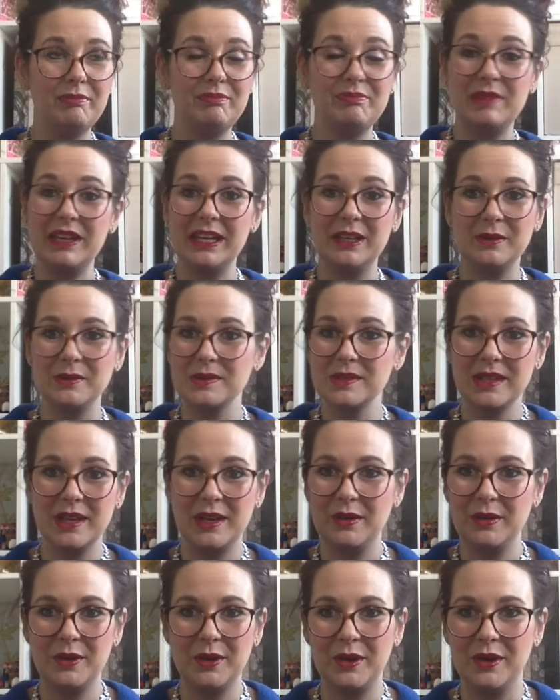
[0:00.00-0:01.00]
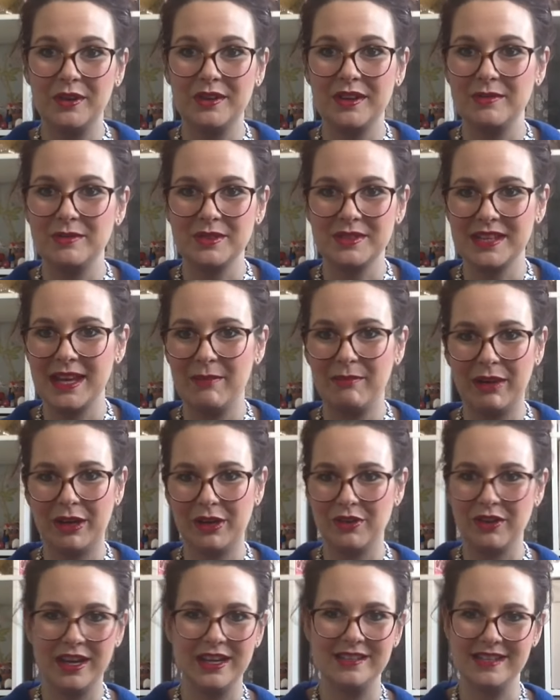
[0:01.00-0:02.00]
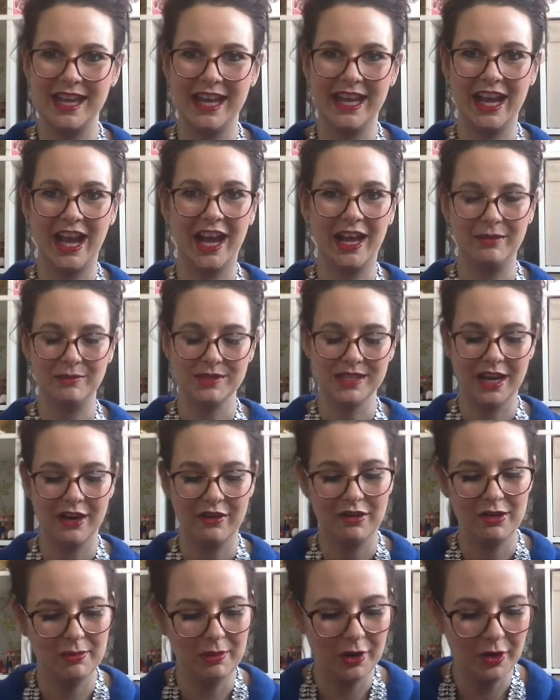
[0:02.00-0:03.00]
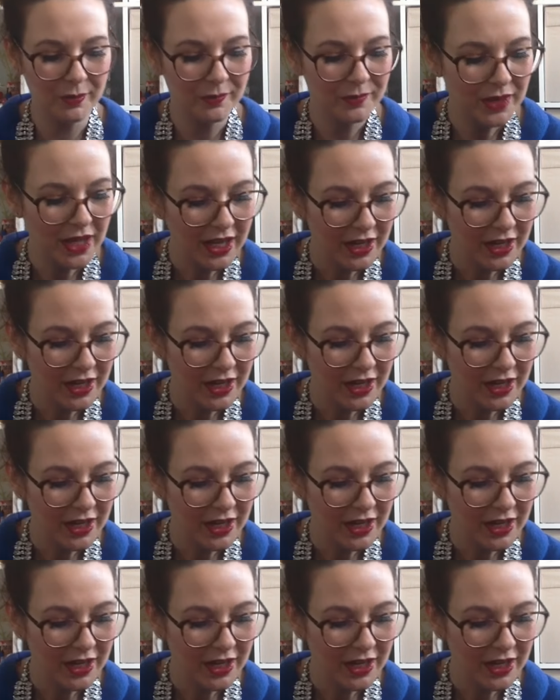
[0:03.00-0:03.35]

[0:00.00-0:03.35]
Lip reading: being up to no good. I'm just handbag crazy. I'm terrible.